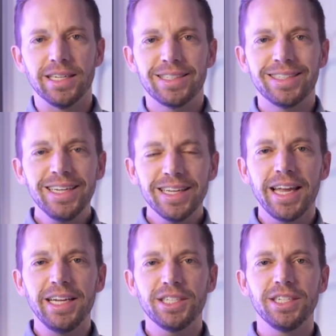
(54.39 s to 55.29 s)
A
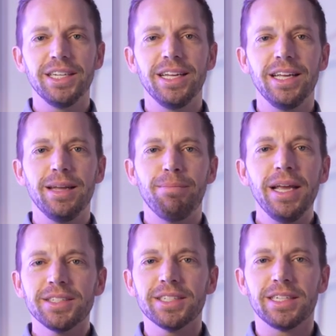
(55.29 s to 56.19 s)
syndication,
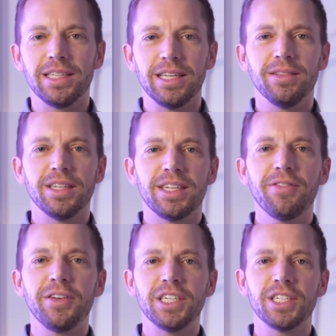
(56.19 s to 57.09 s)
basically, the
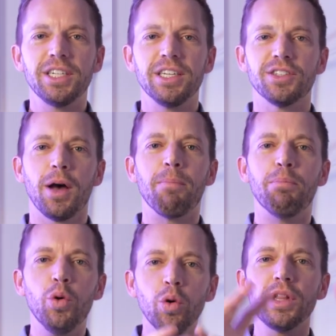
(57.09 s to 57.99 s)
definition is a
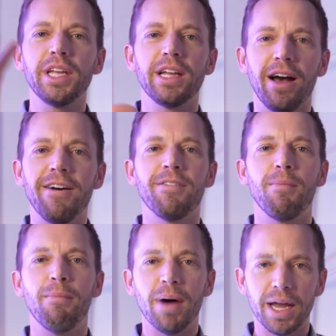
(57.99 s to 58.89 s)
pooling
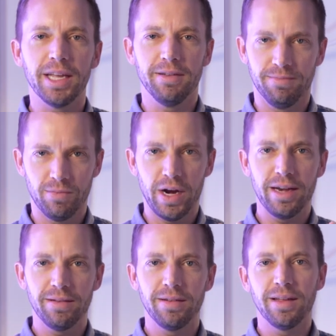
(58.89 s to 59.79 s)
of money,
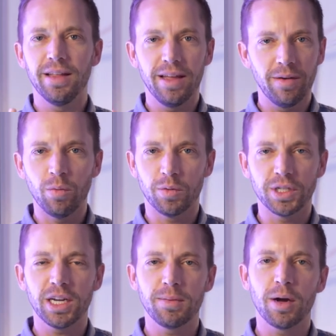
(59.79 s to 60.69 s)
right? When we're
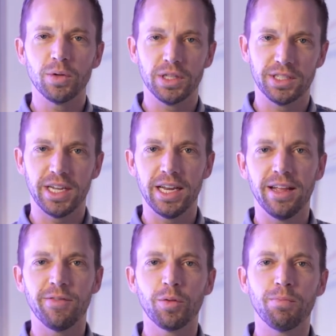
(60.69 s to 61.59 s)
talking about real estate,
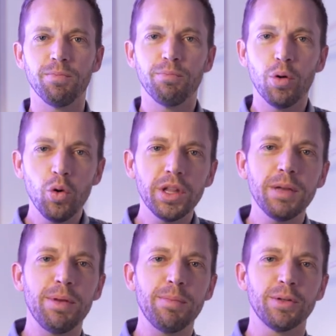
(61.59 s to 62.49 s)
if we're
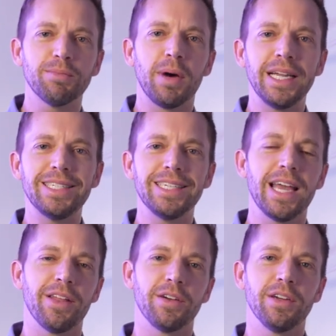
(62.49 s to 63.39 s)
pooling people's money
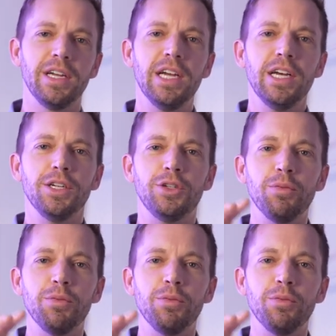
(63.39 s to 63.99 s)
together to